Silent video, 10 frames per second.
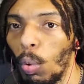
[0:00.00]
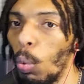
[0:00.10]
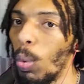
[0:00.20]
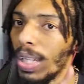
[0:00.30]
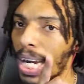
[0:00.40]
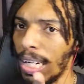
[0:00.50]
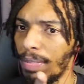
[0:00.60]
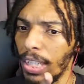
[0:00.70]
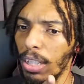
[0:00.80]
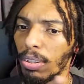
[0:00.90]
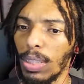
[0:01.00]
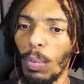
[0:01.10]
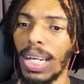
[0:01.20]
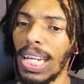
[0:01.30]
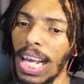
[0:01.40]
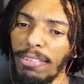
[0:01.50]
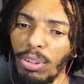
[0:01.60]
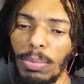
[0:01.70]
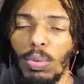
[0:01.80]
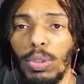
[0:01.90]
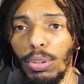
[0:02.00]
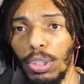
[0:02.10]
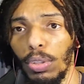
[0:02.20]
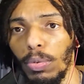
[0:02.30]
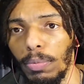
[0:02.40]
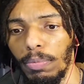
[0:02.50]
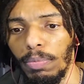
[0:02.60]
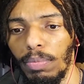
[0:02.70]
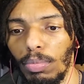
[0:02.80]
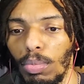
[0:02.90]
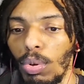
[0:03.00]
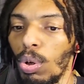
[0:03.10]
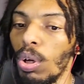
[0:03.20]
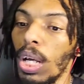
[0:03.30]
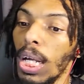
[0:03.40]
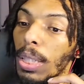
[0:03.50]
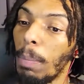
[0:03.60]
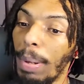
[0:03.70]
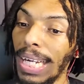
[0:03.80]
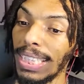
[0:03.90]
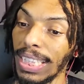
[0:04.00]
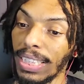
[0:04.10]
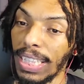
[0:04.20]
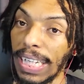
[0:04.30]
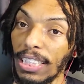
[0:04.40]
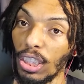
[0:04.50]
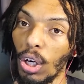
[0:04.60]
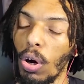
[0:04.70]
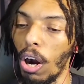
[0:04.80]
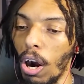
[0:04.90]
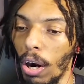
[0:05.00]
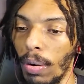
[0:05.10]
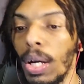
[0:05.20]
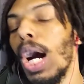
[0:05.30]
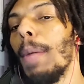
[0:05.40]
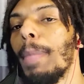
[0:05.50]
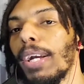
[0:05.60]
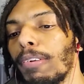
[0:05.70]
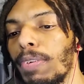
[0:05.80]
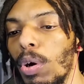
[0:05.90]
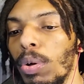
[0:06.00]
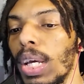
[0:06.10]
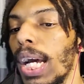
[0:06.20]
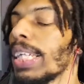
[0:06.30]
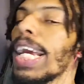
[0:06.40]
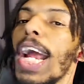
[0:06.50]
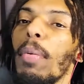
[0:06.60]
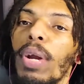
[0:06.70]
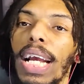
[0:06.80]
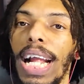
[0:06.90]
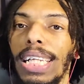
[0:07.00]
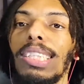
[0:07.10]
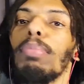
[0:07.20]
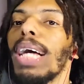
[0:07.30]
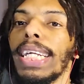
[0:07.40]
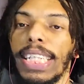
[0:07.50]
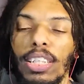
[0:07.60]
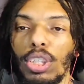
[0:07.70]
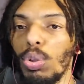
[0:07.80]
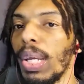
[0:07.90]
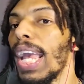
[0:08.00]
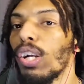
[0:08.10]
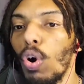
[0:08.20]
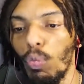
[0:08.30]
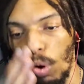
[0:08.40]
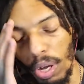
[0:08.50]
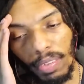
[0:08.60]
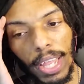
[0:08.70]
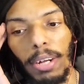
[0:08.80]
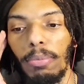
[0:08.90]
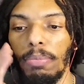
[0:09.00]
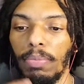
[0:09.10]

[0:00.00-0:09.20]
What kind of videos and what kind of live streams will you do? The basic things, though, are a microphone, a camera, and some lighting. You can't go wrong there.